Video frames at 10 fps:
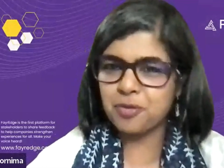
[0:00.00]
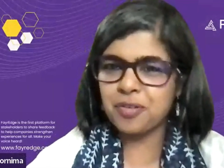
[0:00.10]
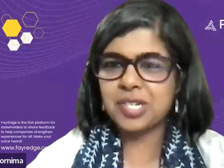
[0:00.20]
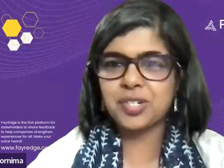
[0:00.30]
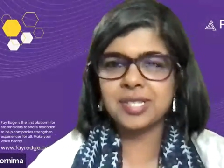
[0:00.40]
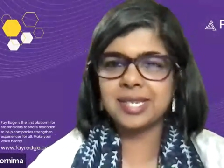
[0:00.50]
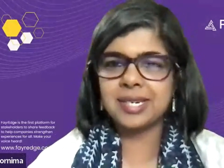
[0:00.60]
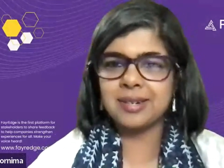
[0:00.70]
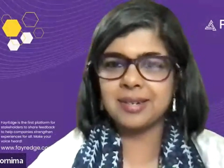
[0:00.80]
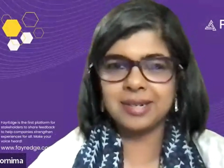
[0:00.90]
professionals
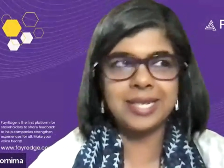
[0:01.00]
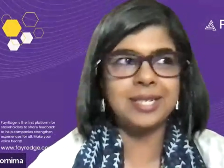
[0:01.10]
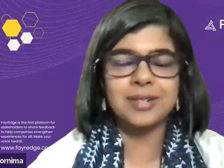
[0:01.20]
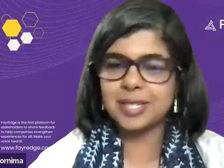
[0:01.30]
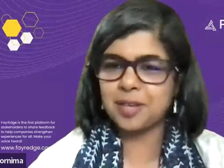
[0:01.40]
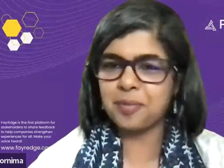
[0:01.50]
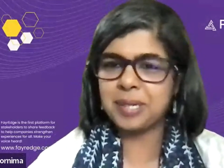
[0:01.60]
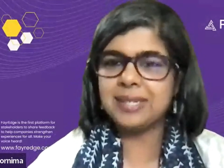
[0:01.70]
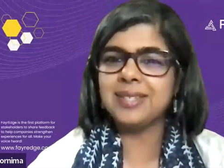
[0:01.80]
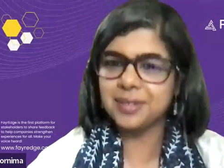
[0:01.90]
and leaders have
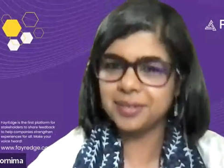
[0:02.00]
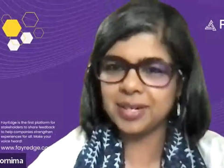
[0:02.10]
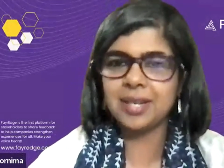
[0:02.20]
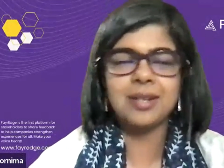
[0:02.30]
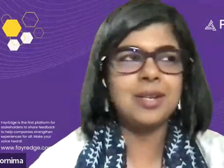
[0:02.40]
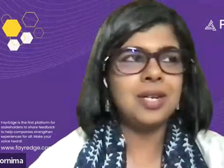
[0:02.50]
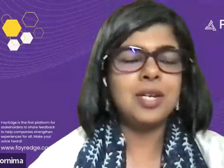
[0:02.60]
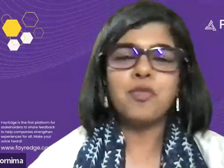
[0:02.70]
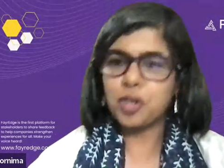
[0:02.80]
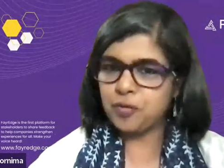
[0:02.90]
been hearing
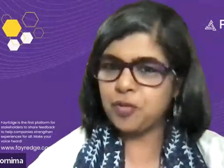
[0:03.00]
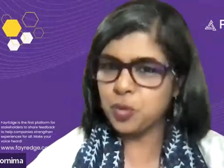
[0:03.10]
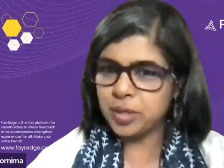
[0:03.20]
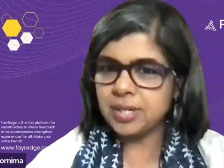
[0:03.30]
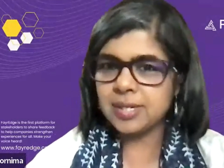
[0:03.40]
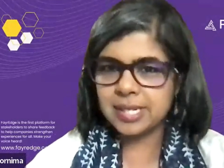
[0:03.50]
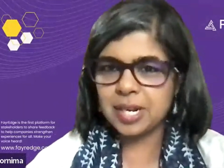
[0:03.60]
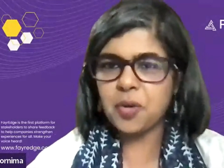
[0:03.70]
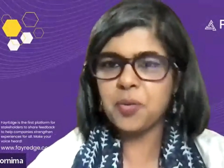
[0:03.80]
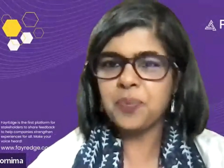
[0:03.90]
for a few
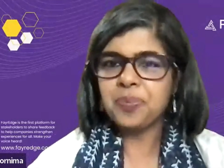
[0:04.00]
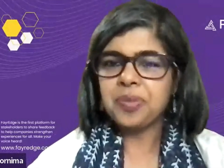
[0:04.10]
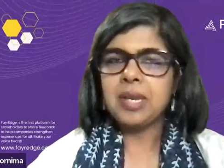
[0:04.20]
years now.